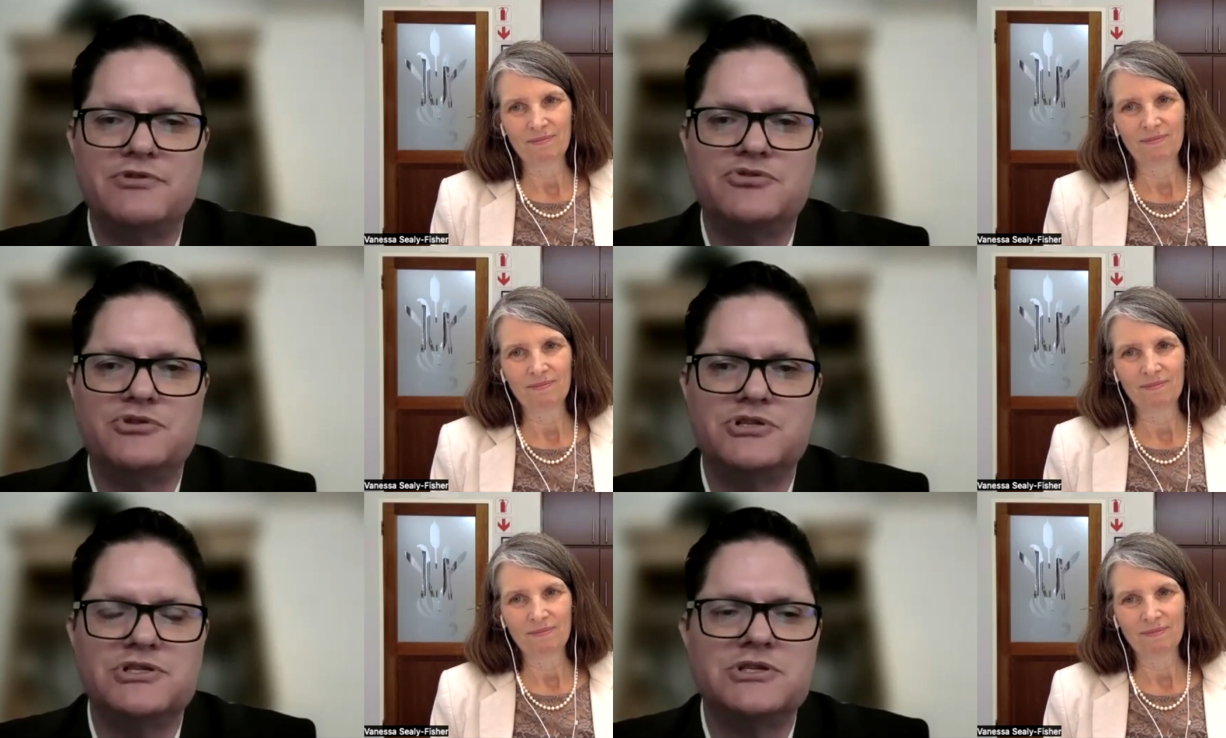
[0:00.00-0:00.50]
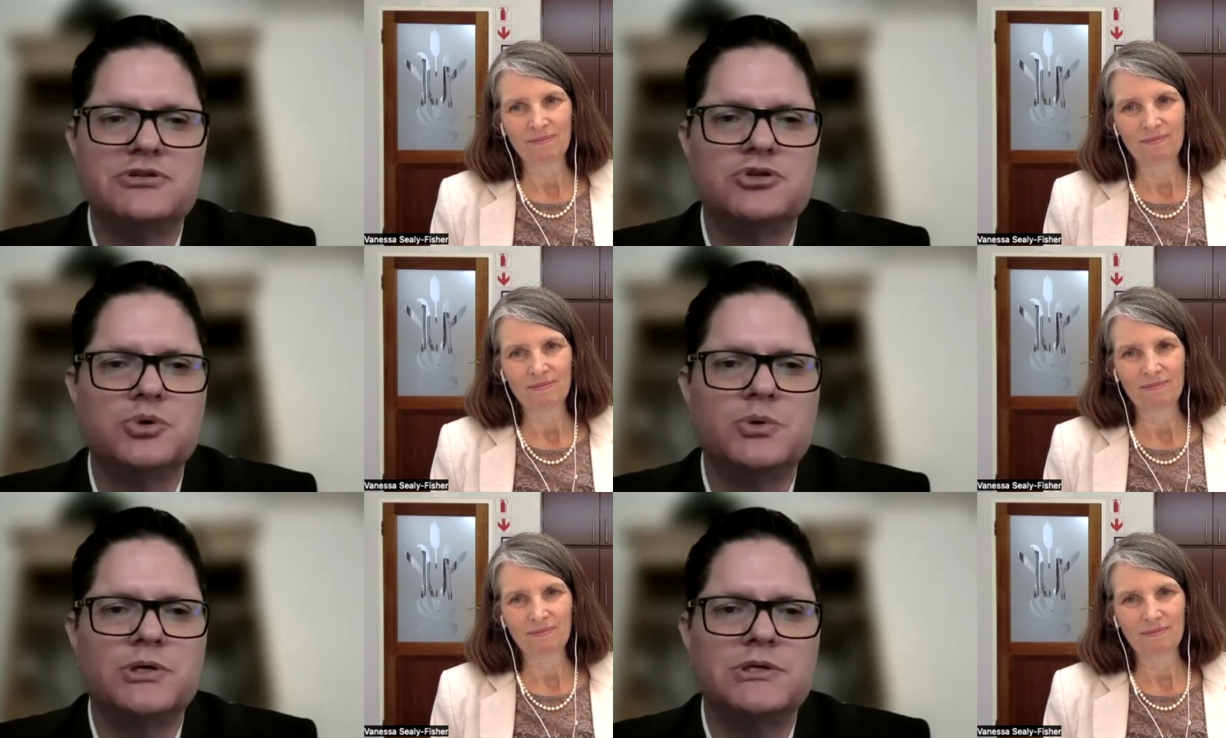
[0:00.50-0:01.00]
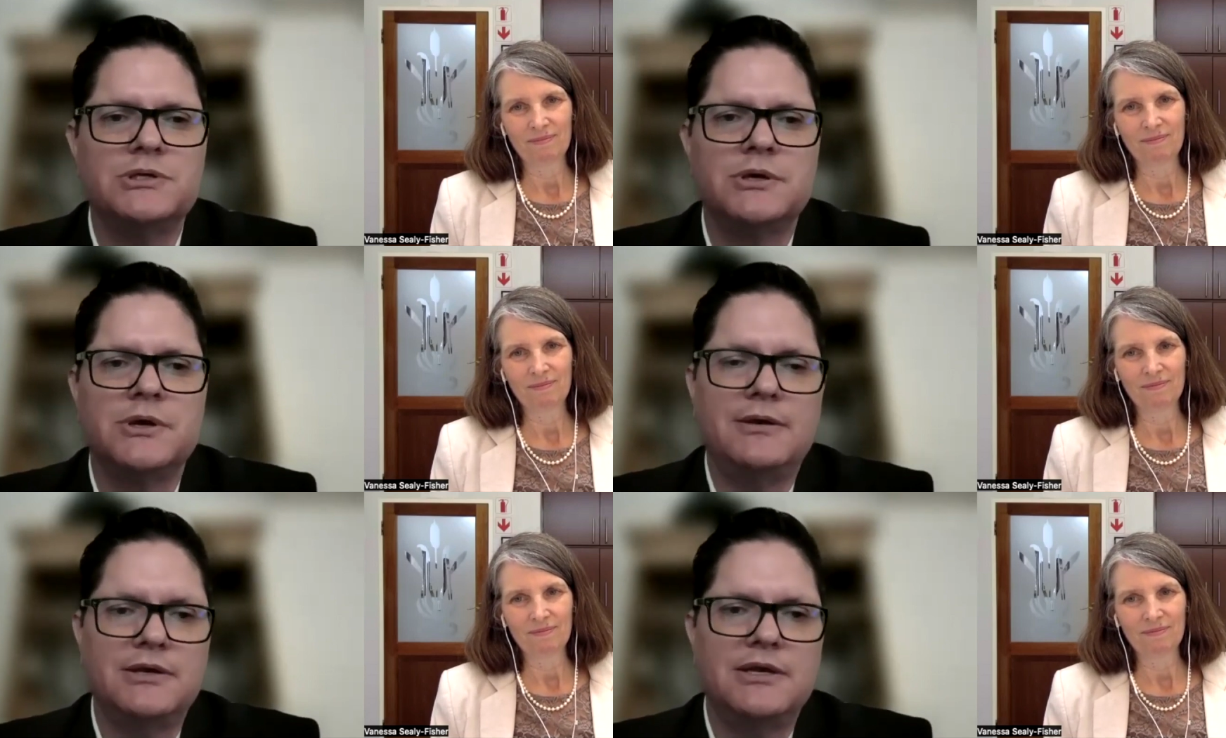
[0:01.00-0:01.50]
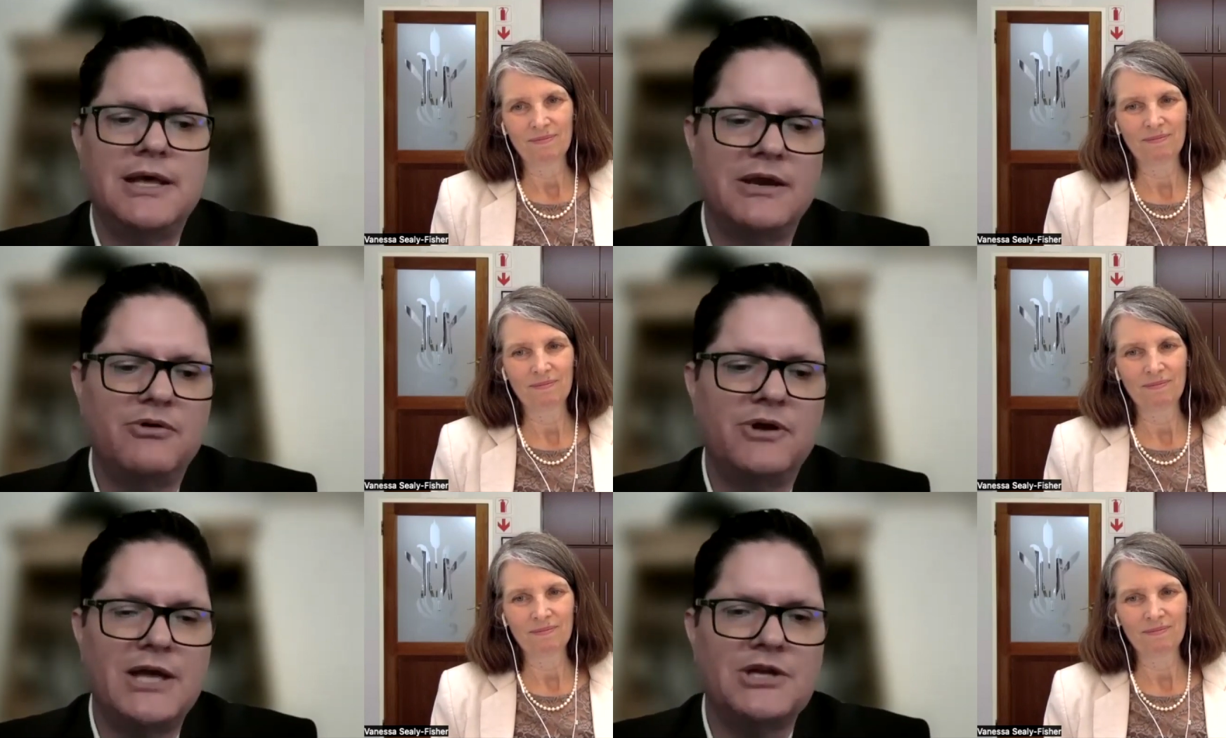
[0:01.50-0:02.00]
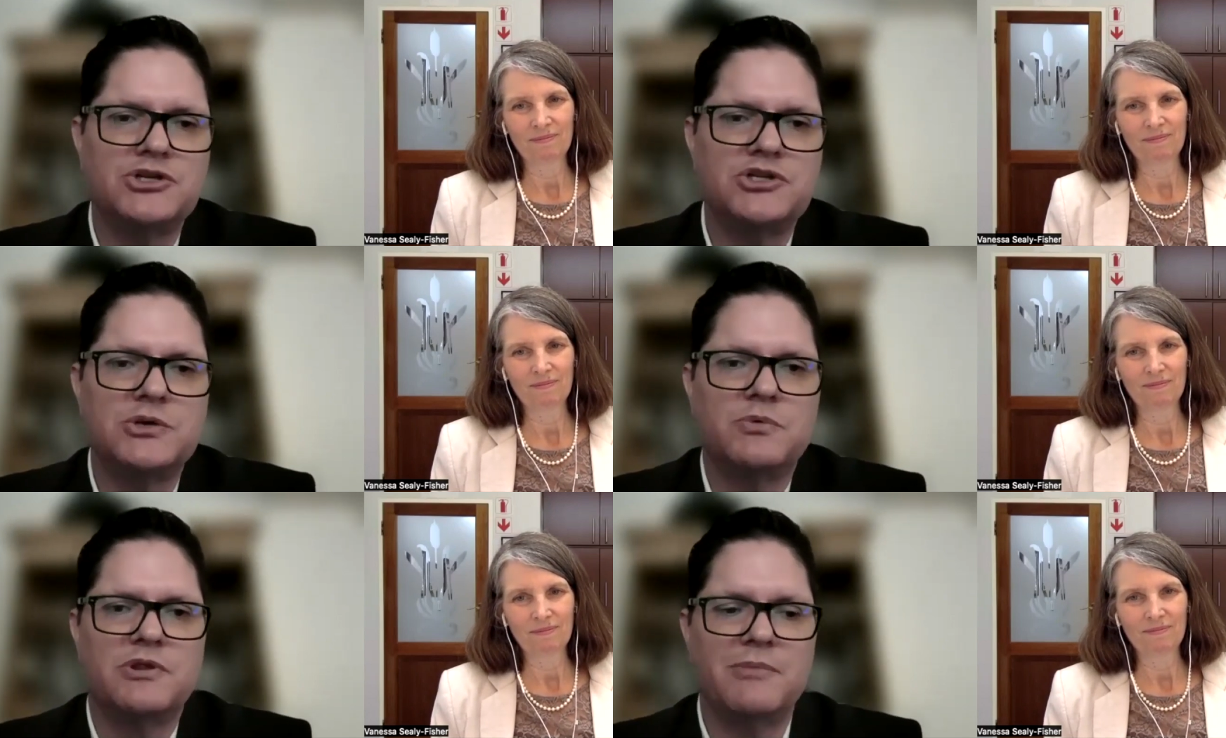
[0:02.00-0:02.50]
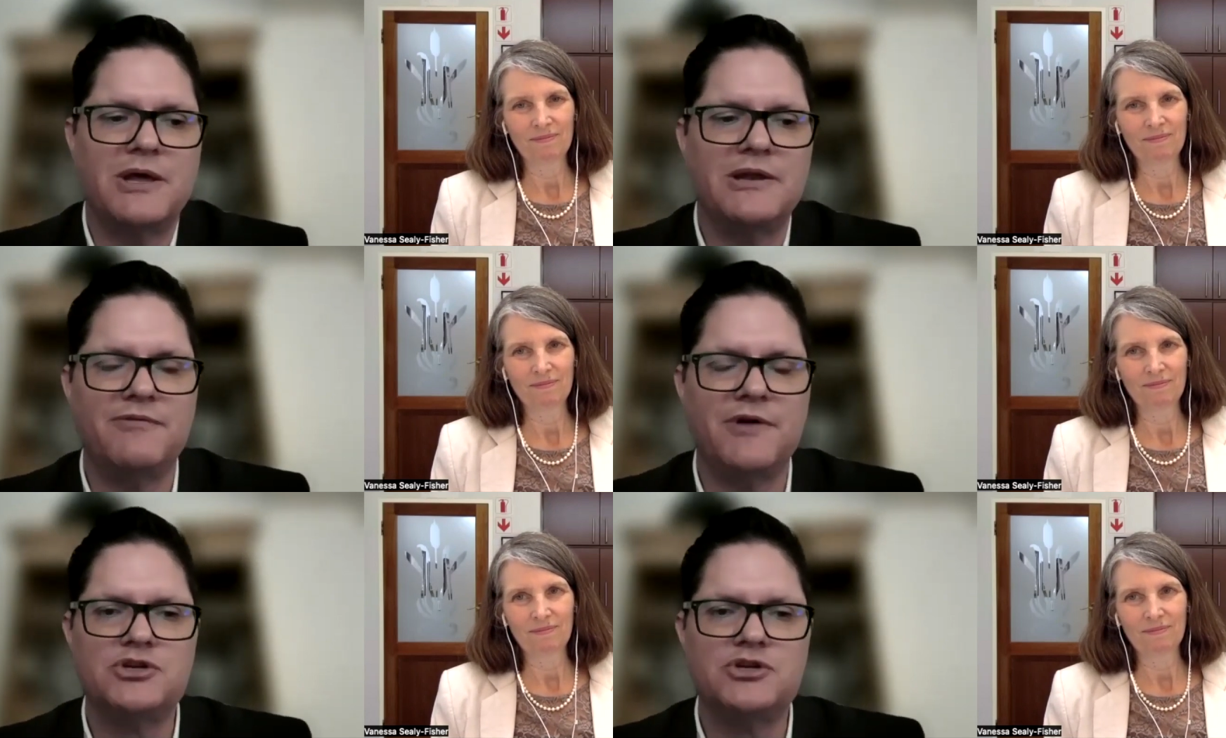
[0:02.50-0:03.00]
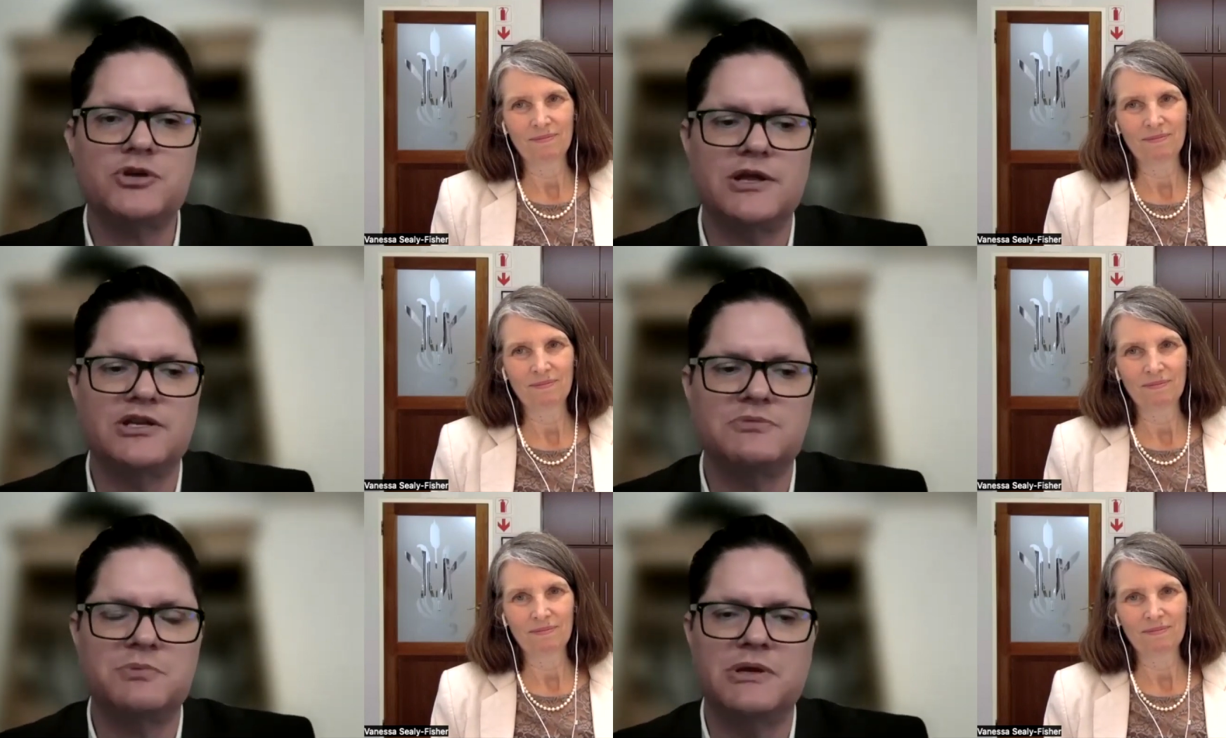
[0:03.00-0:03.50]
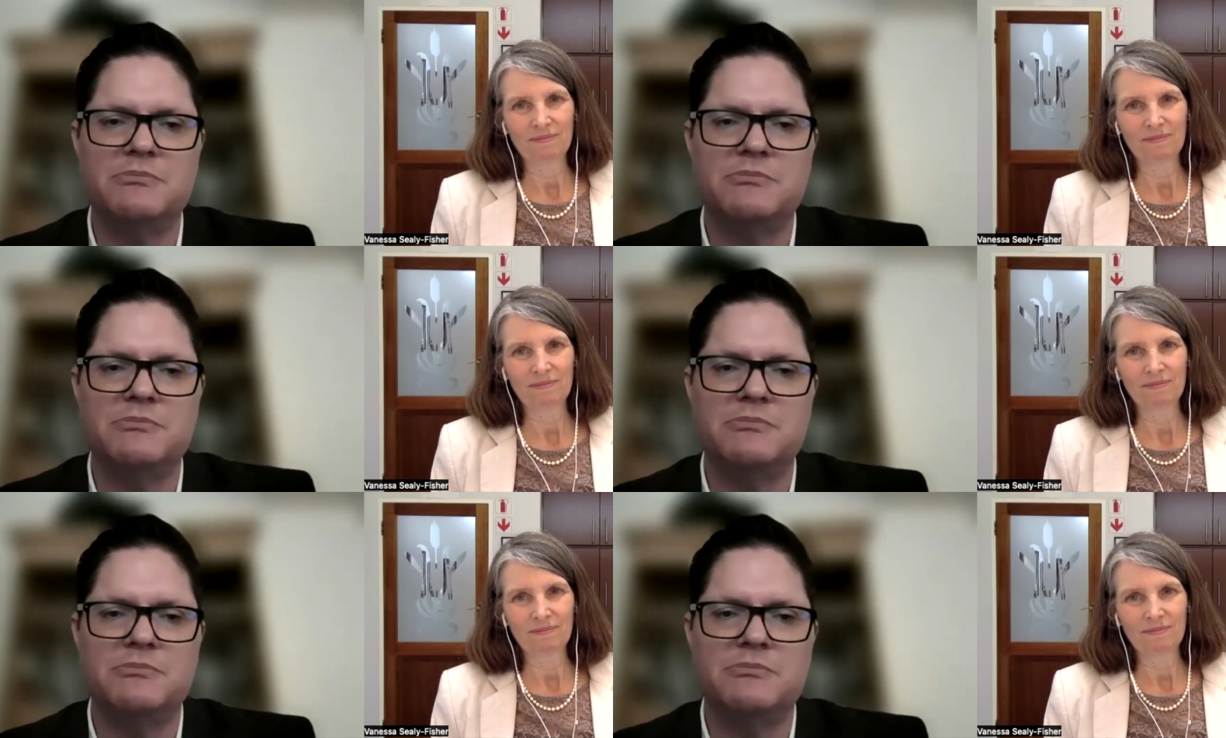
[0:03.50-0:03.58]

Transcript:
Speaker 1: if it's resistant to it and get a relationship with the manufacturer